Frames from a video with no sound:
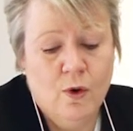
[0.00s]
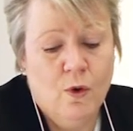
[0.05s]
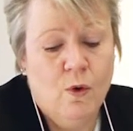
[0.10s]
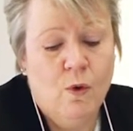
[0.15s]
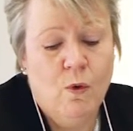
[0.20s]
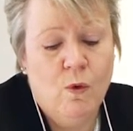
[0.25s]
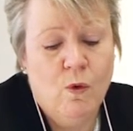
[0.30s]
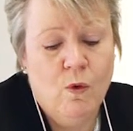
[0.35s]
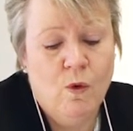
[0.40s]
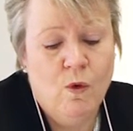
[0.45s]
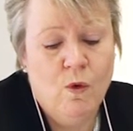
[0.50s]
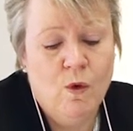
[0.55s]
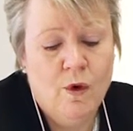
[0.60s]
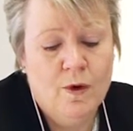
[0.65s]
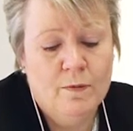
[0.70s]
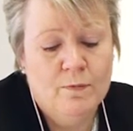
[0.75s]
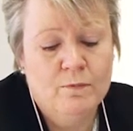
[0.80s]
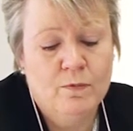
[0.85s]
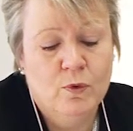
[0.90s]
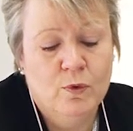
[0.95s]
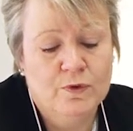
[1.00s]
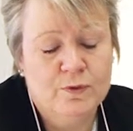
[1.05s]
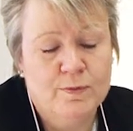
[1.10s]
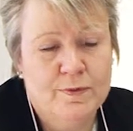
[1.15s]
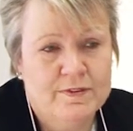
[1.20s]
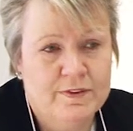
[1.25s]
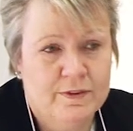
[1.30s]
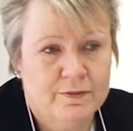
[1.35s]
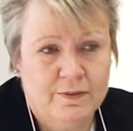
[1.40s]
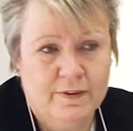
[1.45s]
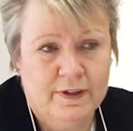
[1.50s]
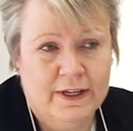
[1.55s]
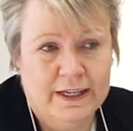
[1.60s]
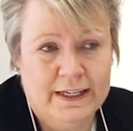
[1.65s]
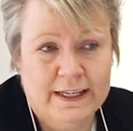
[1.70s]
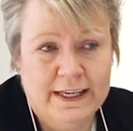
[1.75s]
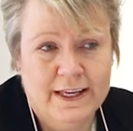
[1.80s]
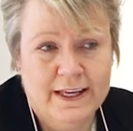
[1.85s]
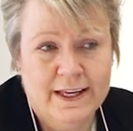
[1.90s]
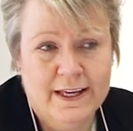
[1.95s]
or more
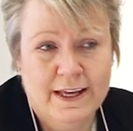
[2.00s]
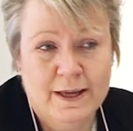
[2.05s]
specifically,